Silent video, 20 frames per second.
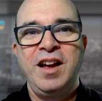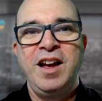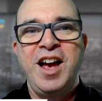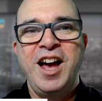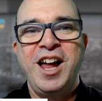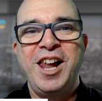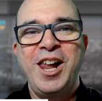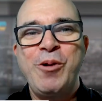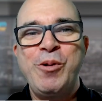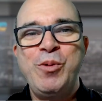
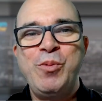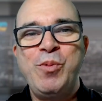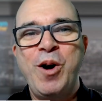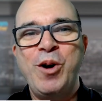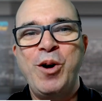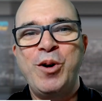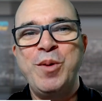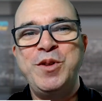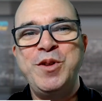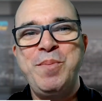Hello and
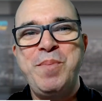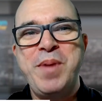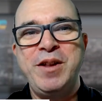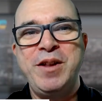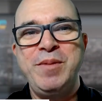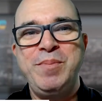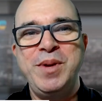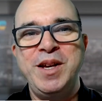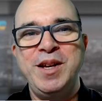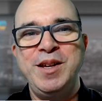welcome to Better
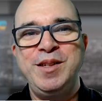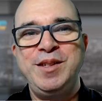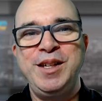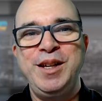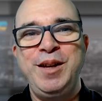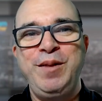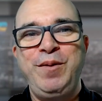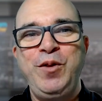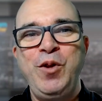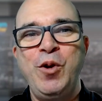Biz.
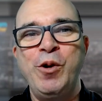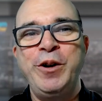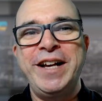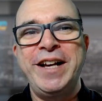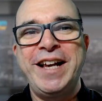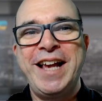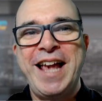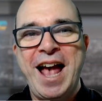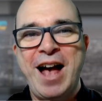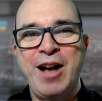If you're an
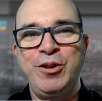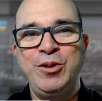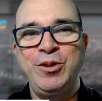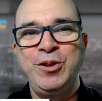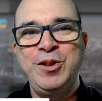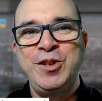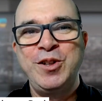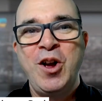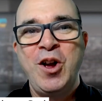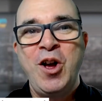
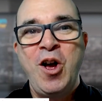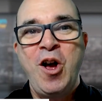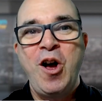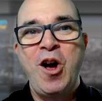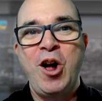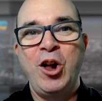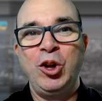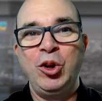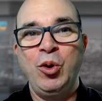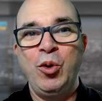accountant,
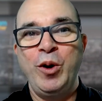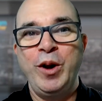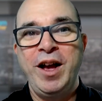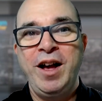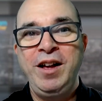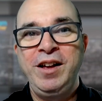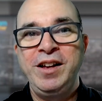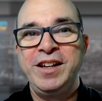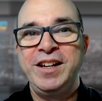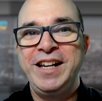a
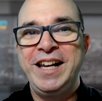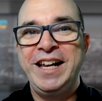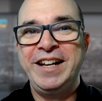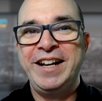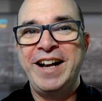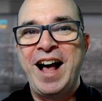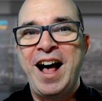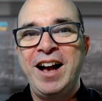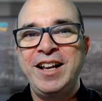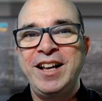lawyer, in
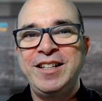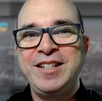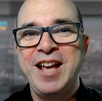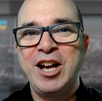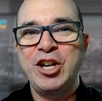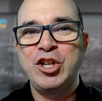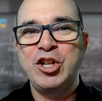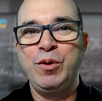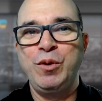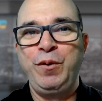an
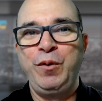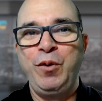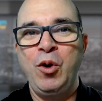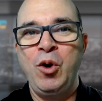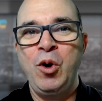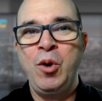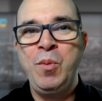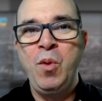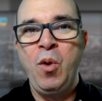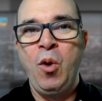architectural
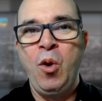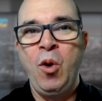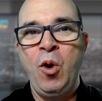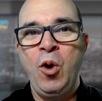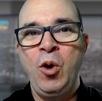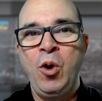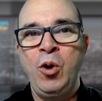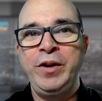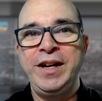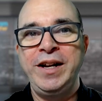firm,
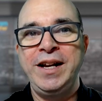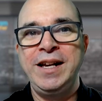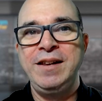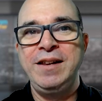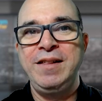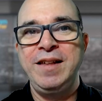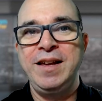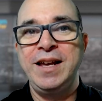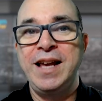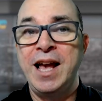or in
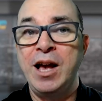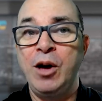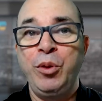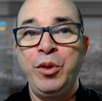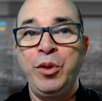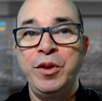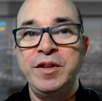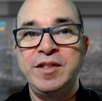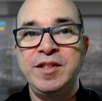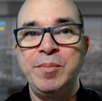the health
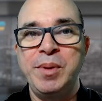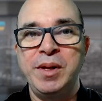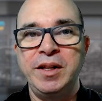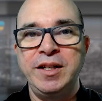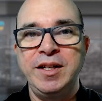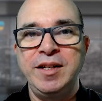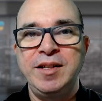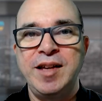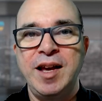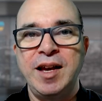and
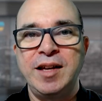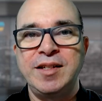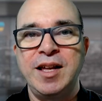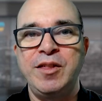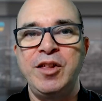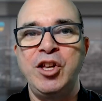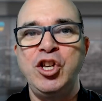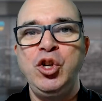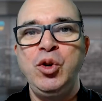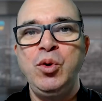disability sector,
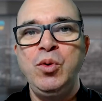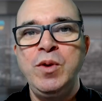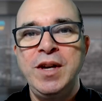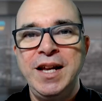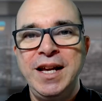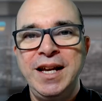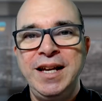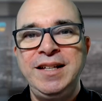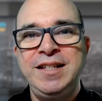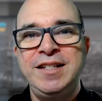then you
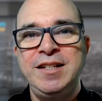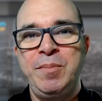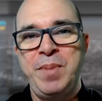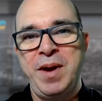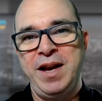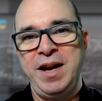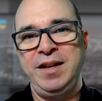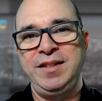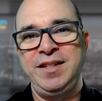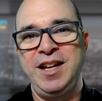need to
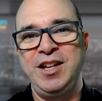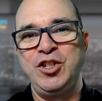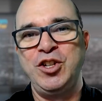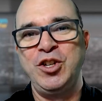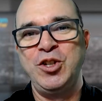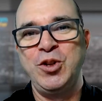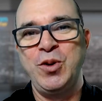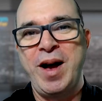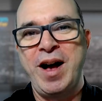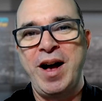pay
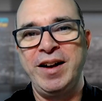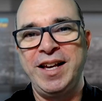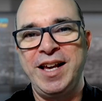attention to our